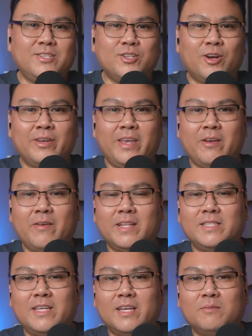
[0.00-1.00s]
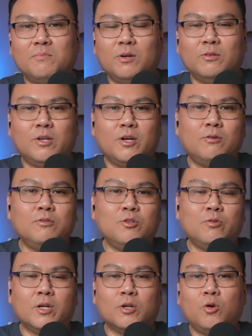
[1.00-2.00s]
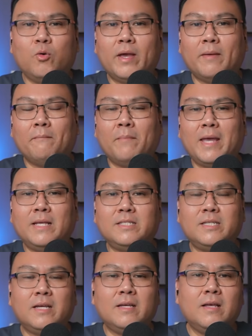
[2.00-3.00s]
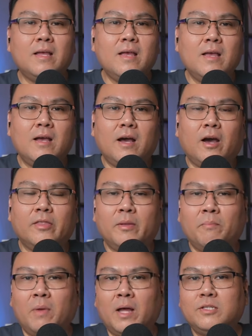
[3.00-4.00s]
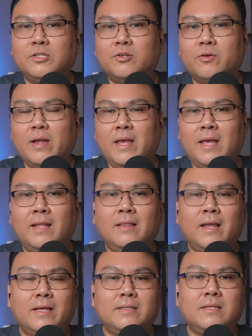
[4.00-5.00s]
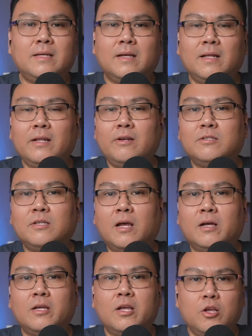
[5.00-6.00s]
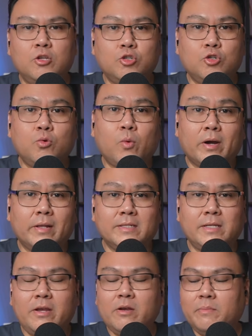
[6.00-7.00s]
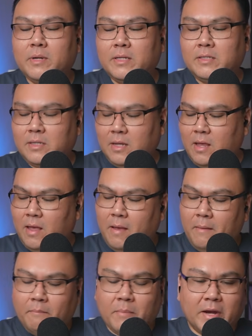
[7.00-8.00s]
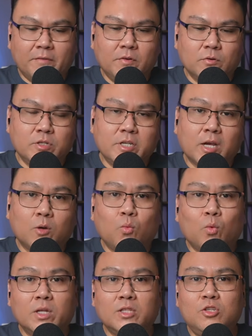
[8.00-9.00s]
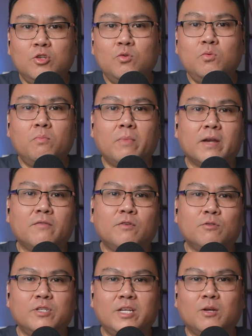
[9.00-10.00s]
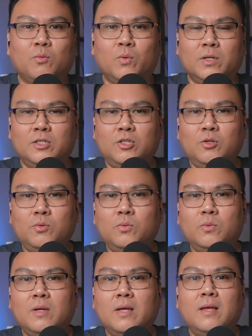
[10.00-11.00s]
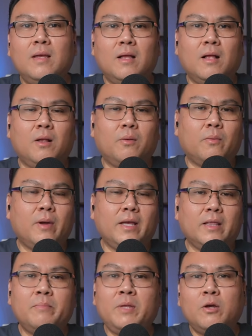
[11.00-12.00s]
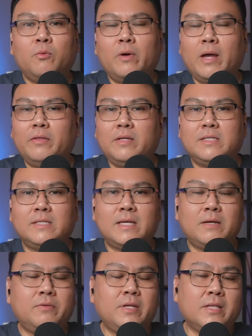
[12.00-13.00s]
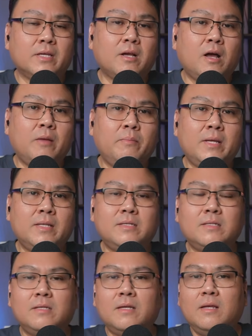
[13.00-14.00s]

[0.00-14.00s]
John here at Tekmogo, doing a quick mic check on the Monster N-Lite Clear Talk True Wireless Earbuds. Microphone check 1 2, microphone check 1 2. All right, let me know how these sound in the comments.